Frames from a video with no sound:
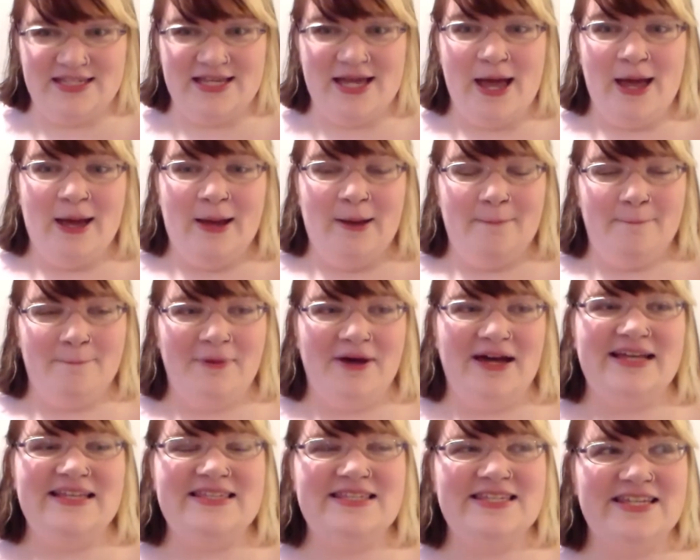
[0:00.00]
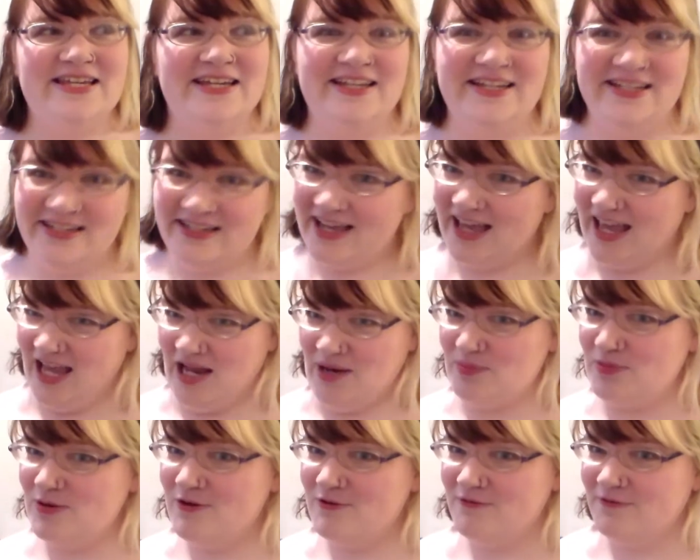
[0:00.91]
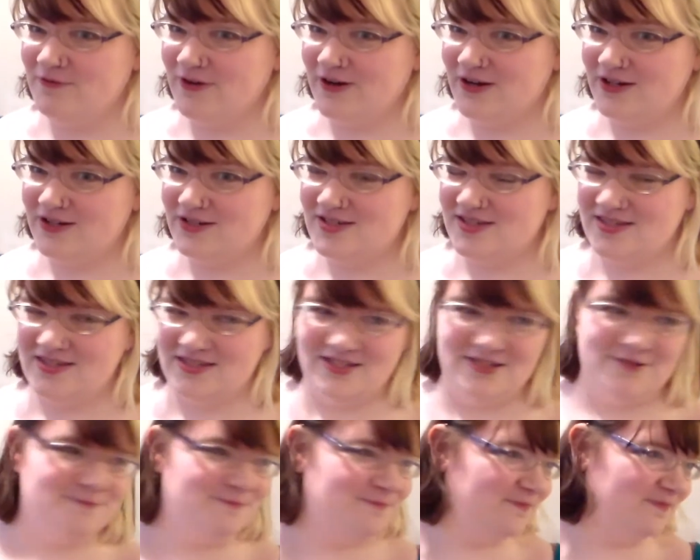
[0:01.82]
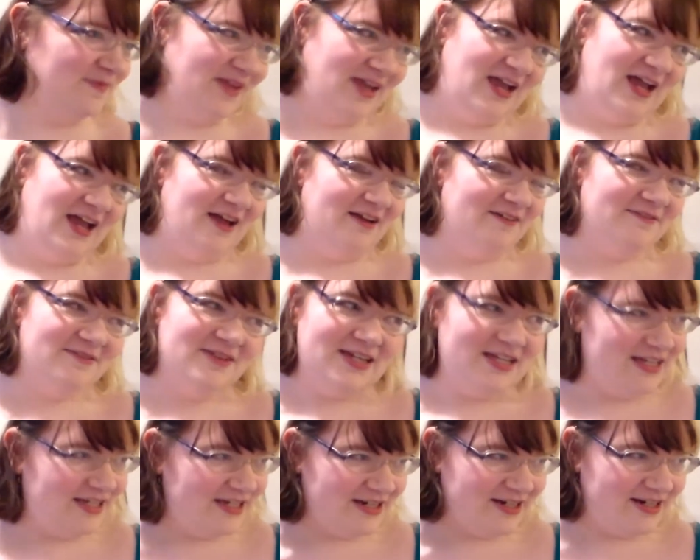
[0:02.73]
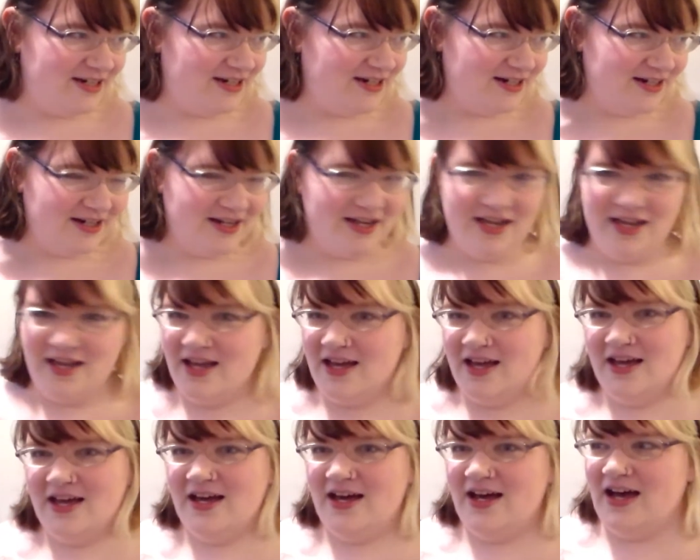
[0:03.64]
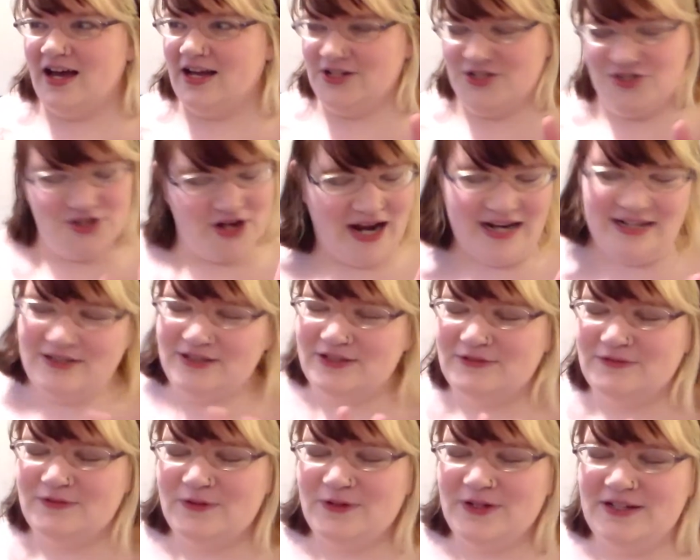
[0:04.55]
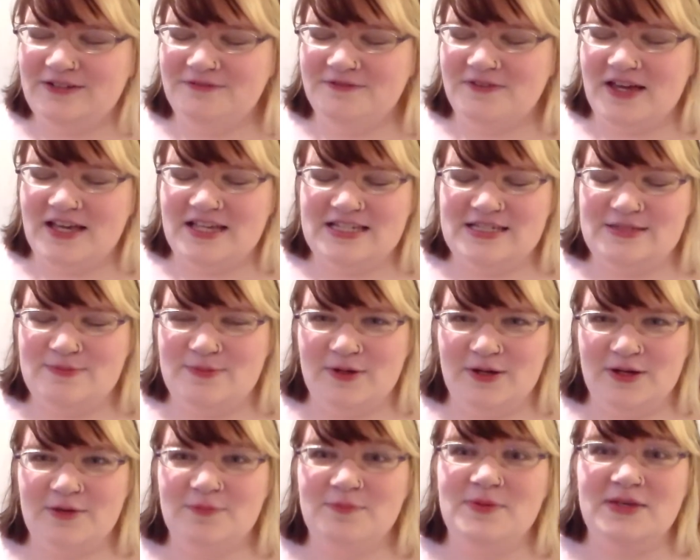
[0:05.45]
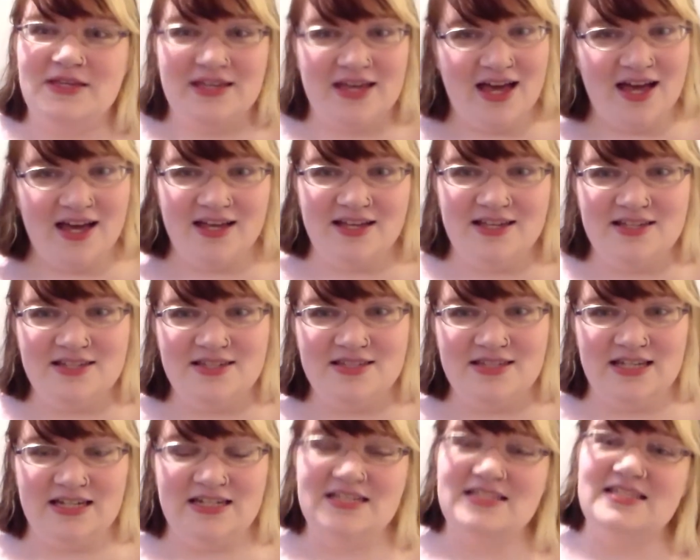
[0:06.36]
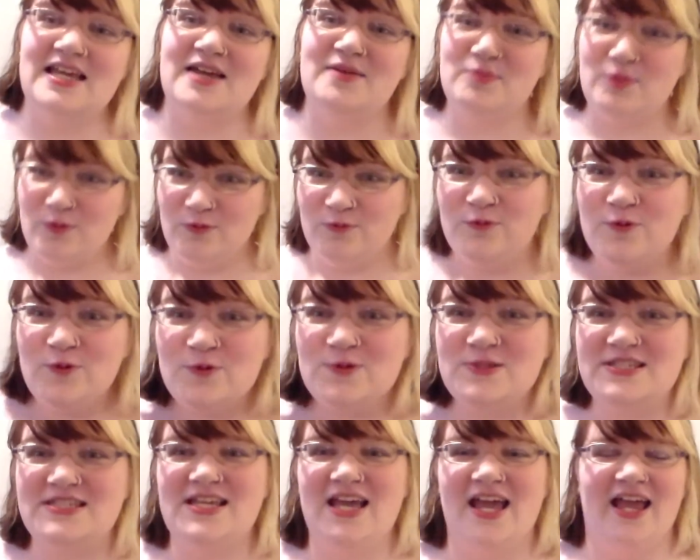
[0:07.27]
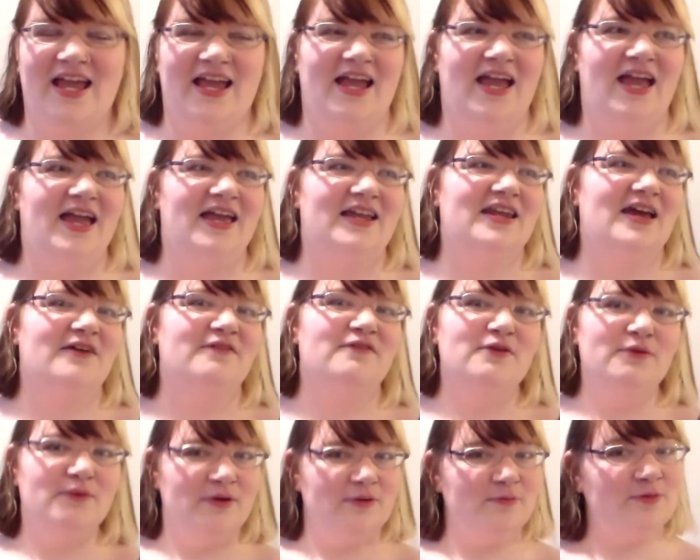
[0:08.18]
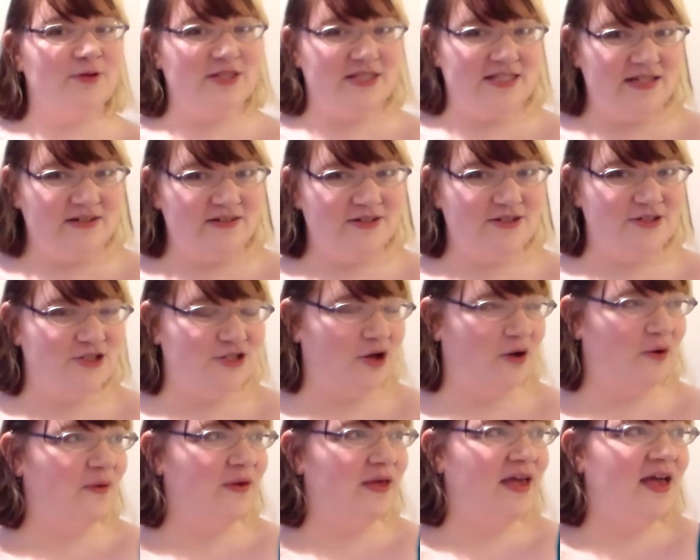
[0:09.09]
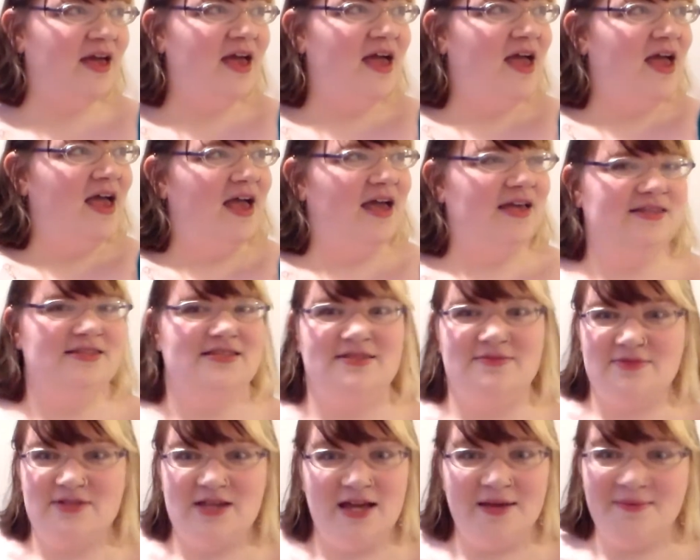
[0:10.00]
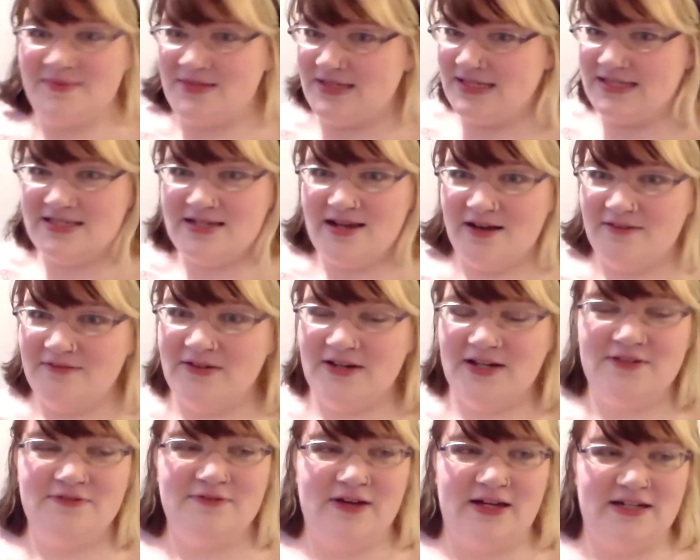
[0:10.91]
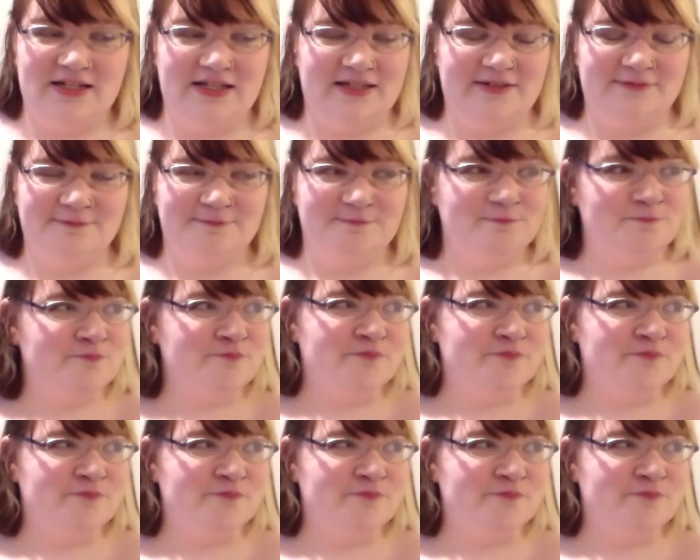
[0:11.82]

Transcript: it, but April first, every year, I try to avoid Facebook because it is April Fool's Day and everyone puts out a joke and sometimes it's not very funny